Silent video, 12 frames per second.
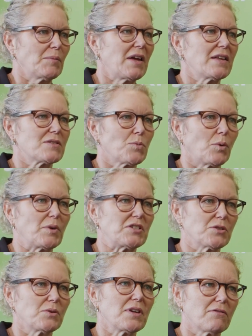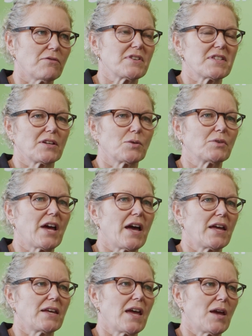It's what we do every single
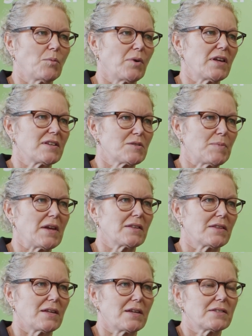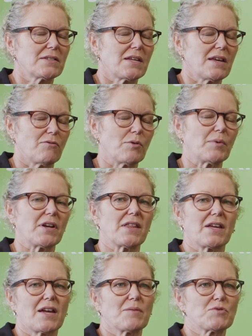day, and we expect that everybody
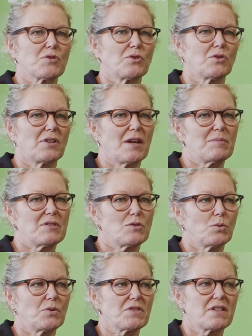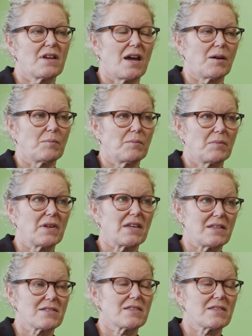that comes through Goodneighbour's doors gets